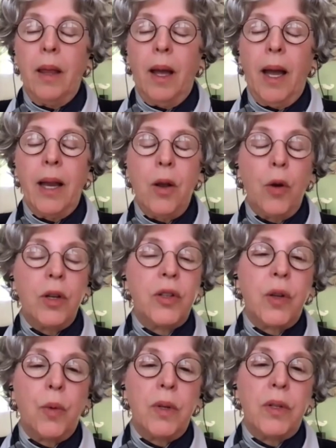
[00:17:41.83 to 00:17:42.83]
I
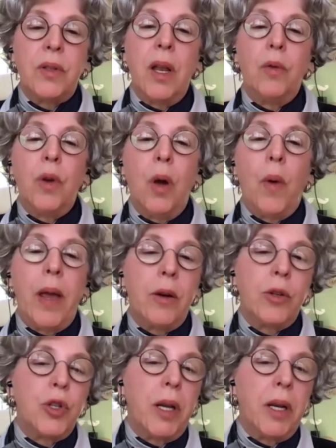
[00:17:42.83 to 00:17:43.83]
noticed there was no
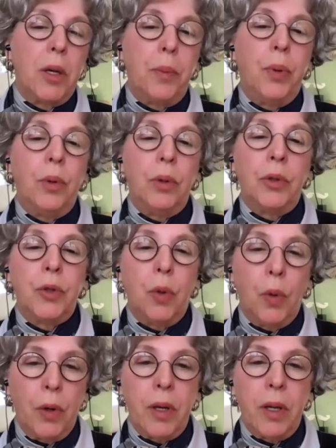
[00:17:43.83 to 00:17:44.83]
energetic pull
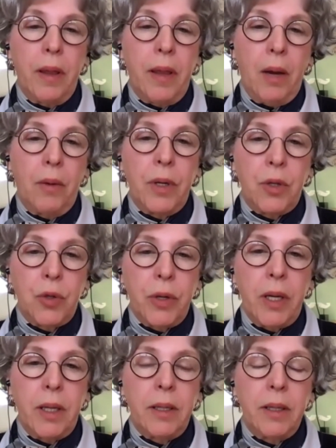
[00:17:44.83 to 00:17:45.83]
toward that
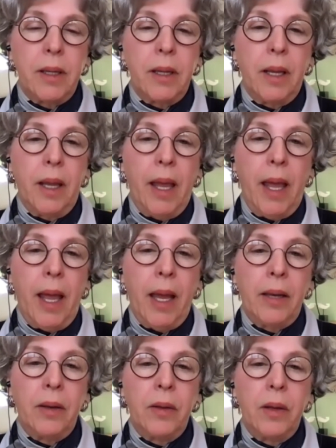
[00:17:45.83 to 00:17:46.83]
retreat,
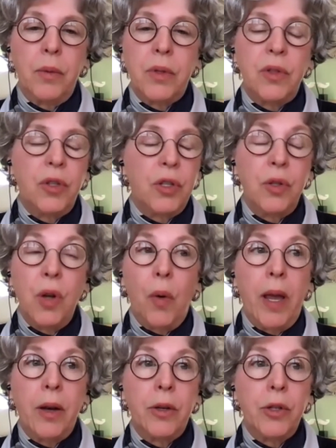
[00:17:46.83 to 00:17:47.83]
and there was just no
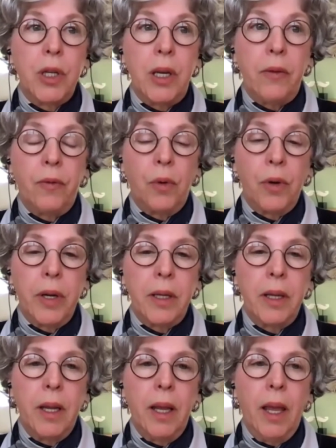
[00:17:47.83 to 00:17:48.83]
energy for
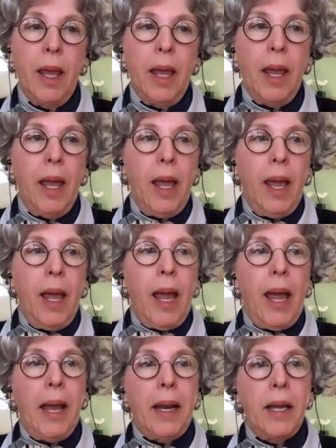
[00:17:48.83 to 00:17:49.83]
it.
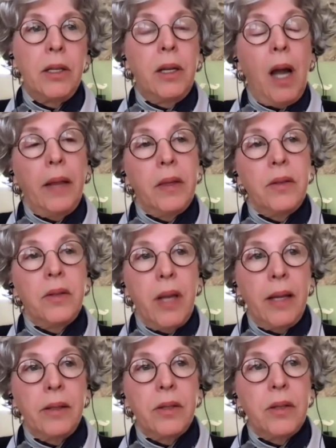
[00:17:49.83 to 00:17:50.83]
And I got the
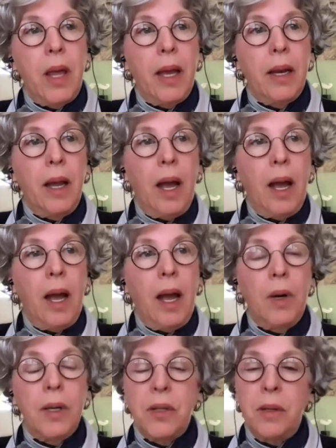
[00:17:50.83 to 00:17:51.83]
sense that I
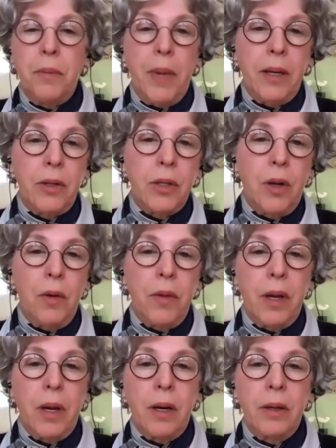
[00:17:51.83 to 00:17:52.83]
wasn't meant to go
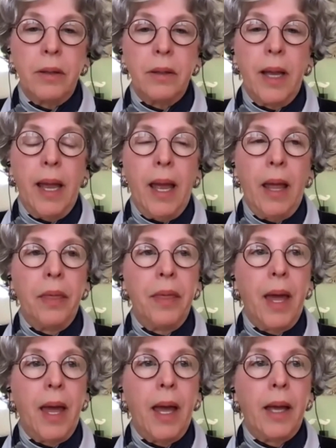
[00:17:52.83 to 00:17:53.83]
there, and
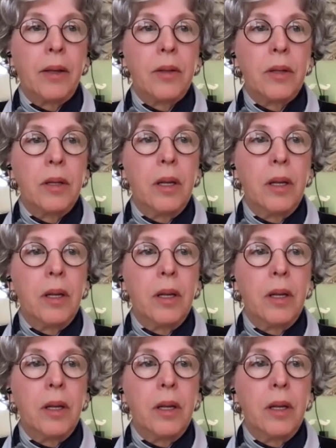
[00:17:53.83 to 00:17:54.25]
that